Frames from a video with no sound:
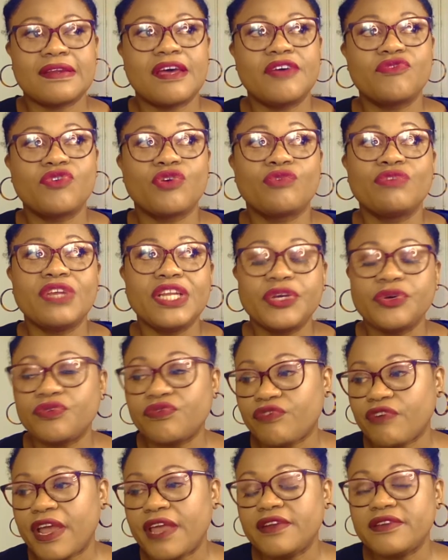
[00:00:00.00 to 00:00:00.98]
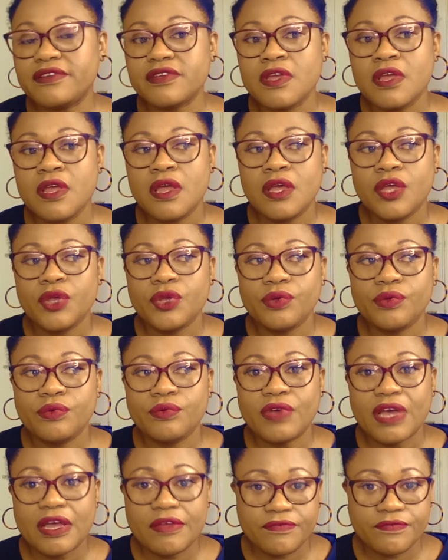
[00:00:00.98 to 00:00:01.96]
I've got a really good friend
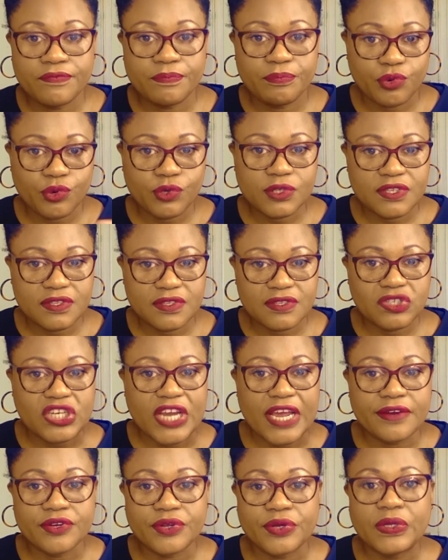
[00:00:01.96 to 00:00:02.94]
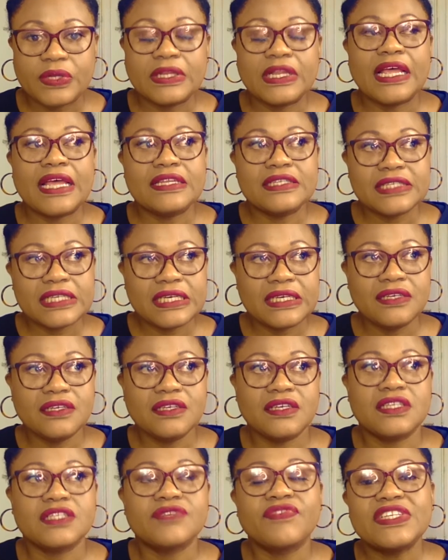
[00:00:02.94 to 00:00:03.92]
who I've brought to this channel, and he
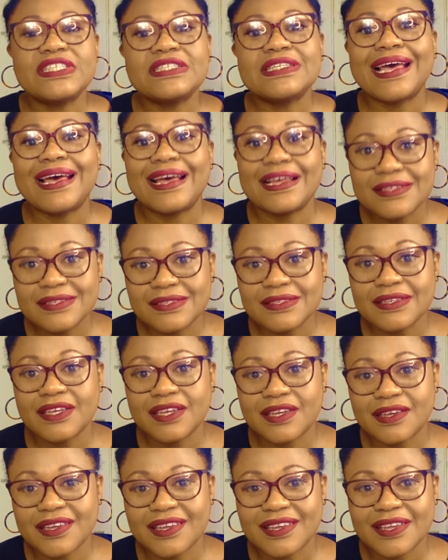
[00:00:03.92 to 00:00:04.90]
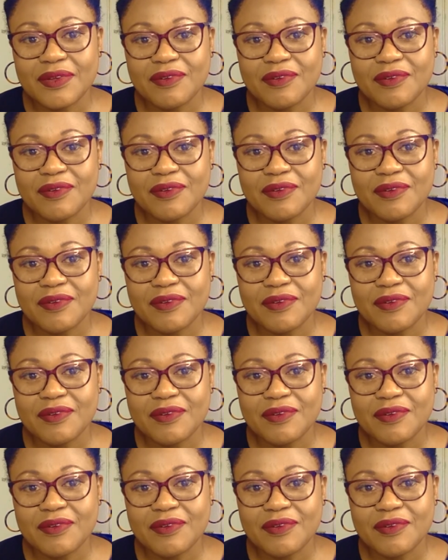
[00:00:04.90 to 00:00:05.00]
is fantastic.